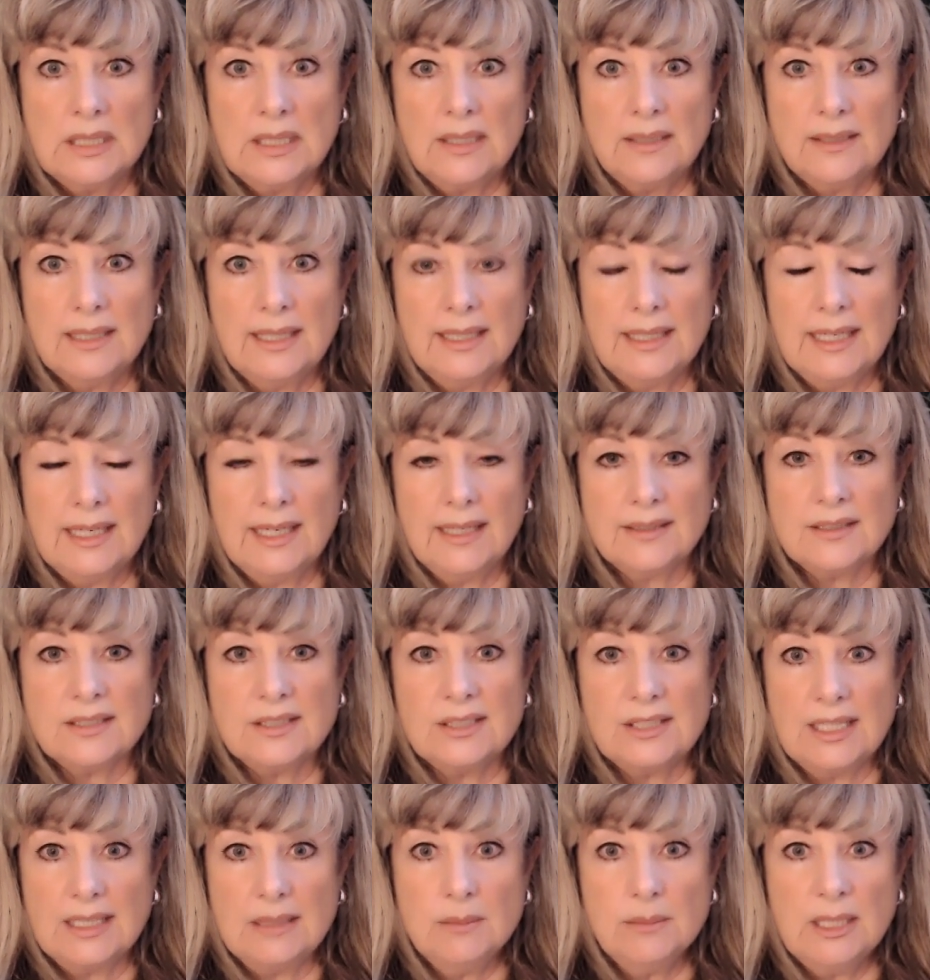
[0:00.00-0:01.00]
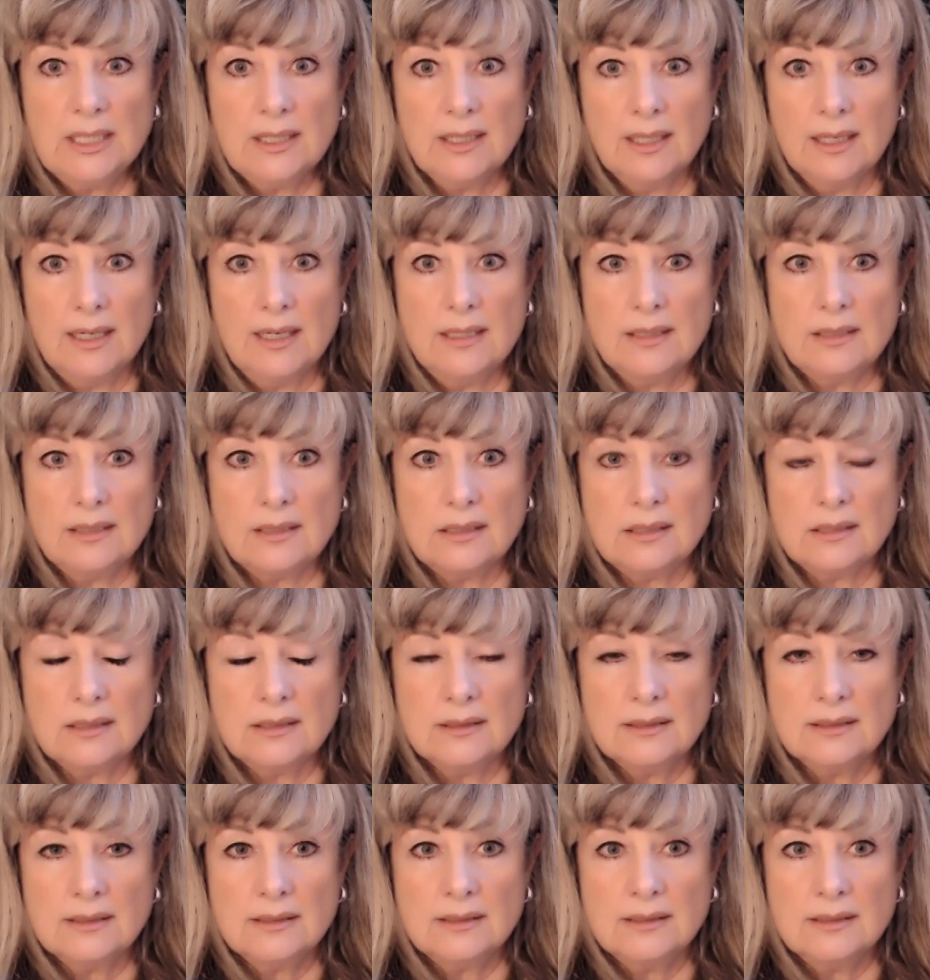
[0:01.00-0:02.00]
they get demonized
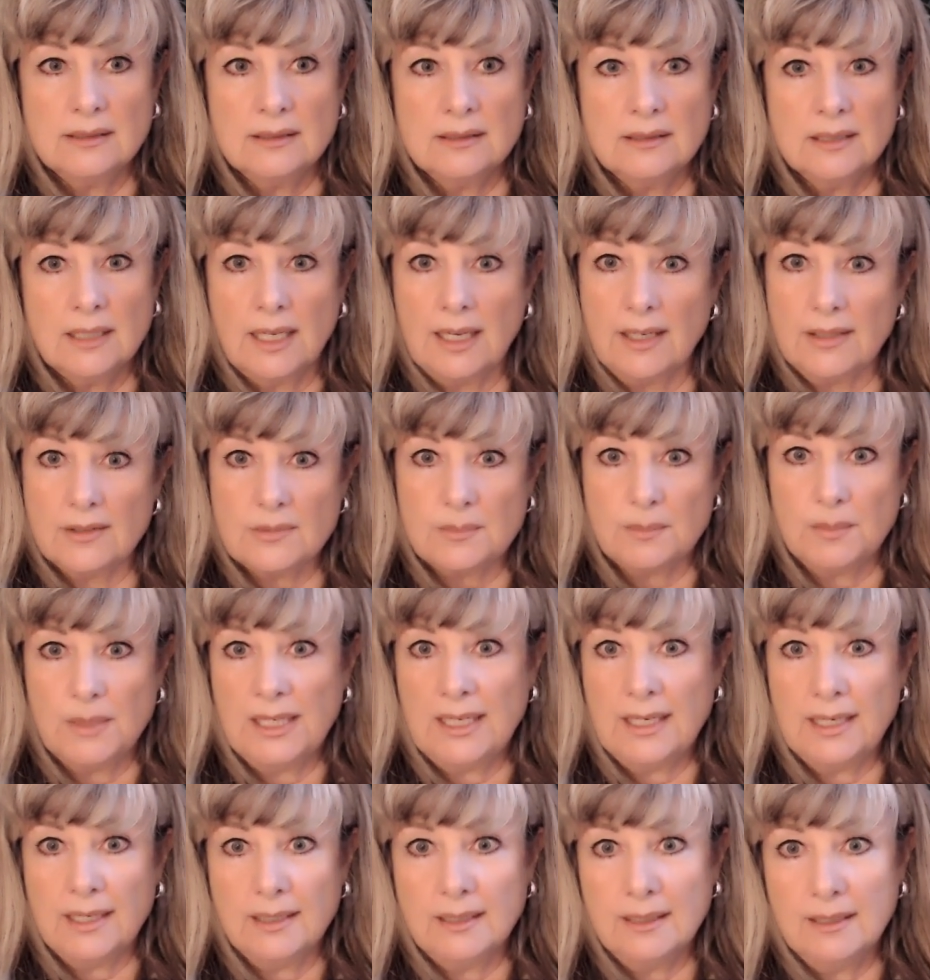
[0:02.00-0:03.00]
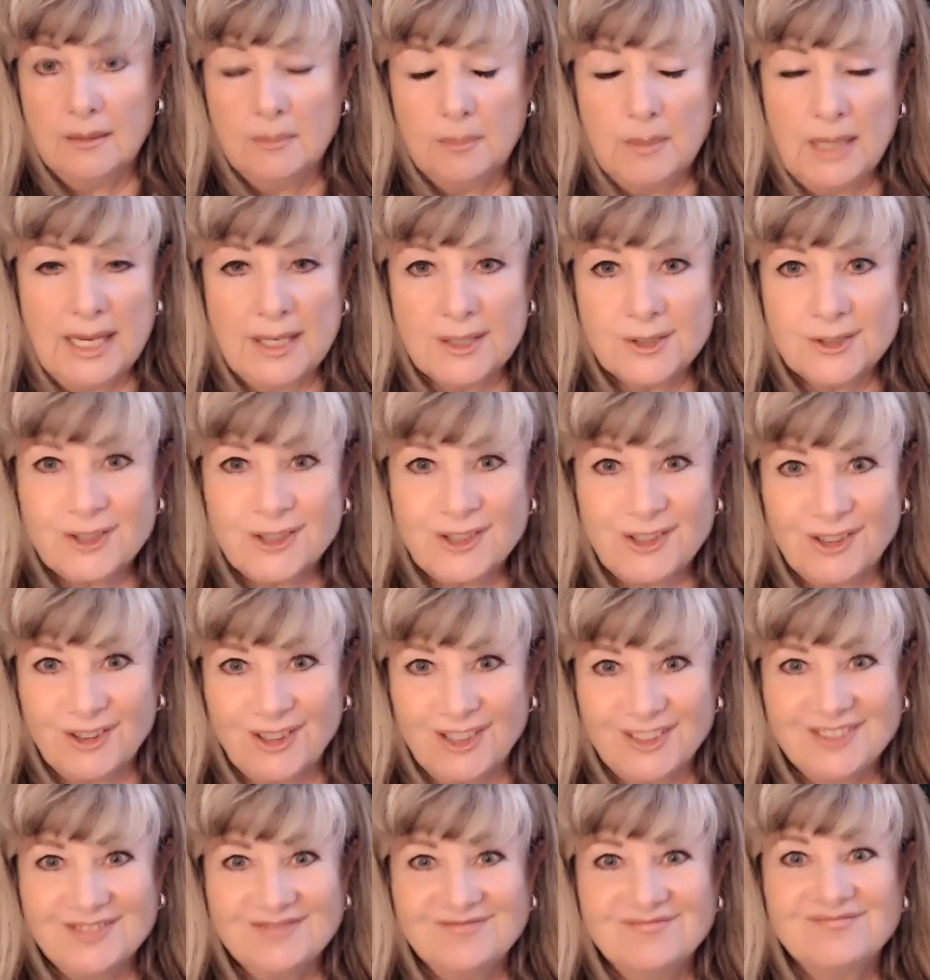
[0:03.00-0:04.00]
as being
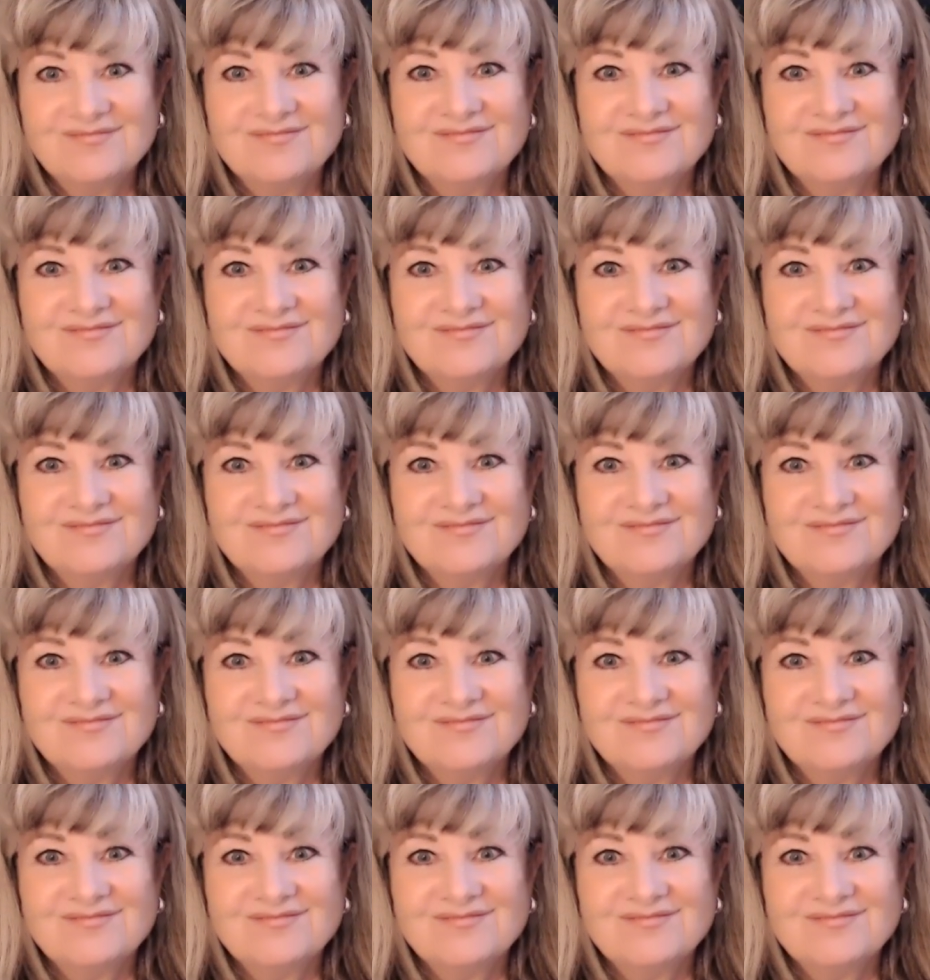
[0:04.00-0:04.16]
masculine.